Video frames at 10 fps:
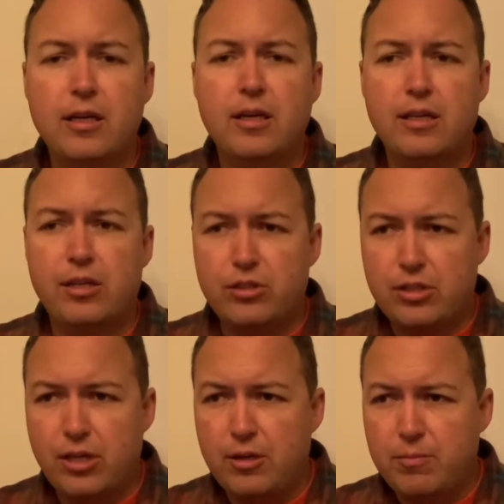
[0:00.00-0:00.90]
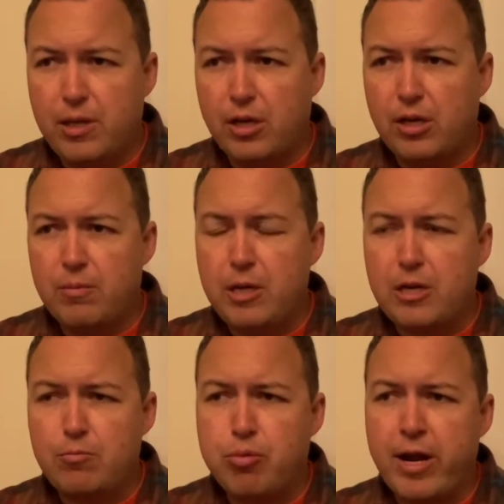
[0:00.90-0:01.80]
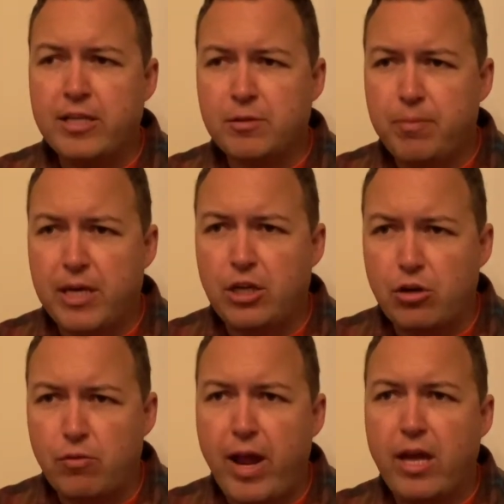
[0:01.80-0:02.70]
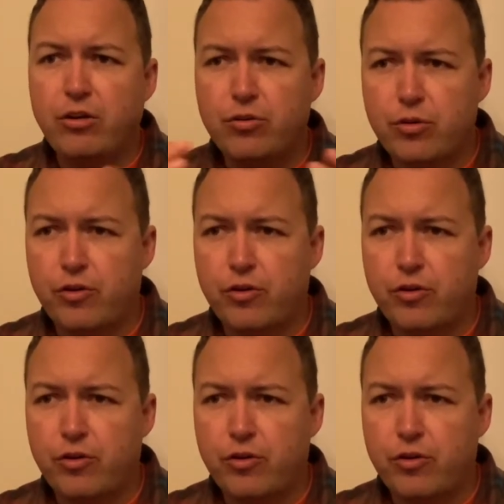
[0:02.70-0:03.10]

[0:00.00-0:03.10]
gonna, they're going to be impressed by the grandeur